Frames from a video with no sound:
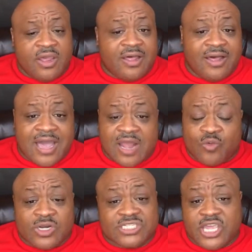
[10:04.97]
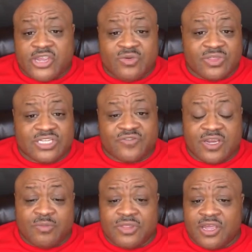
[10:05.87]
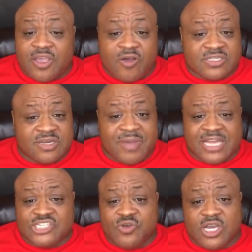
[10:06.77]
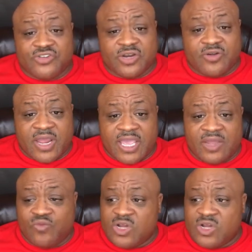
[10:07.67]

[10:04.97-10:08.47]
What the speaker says: I don't want to scare you with this figure, but they're costing about 200 grand,